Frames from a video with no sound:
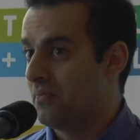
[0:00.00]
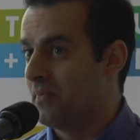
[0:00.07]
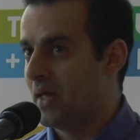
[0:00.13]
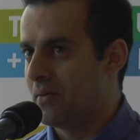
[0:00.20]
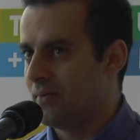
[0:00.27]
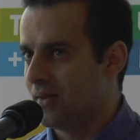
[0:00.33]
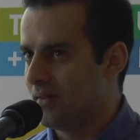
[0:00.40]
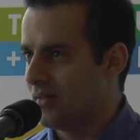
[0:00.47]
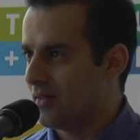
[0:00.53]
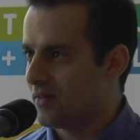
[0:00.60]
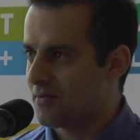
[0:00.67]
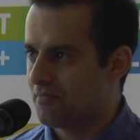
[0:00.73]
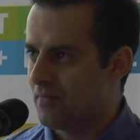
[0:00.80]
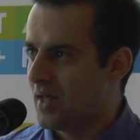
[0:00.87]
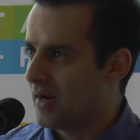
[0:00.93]
maybe
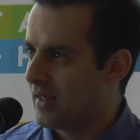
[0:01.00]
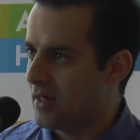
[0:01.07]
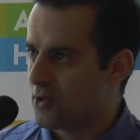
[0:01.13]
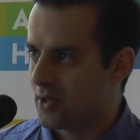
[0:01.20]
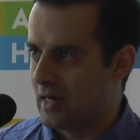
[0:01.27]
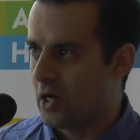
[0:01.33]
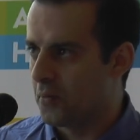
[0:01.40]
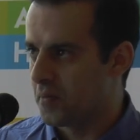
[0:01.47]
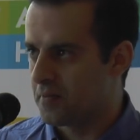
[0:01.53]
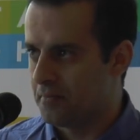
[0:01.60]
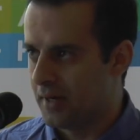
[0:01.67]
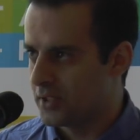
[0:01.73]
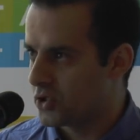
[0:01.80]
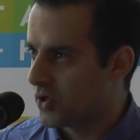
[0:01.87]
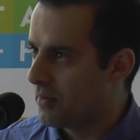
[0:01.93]
this medication helps
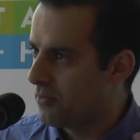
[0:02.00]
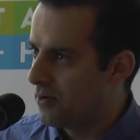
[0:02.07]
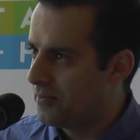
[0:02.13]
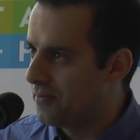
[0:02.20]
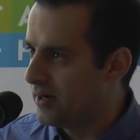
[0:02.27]
my tremor,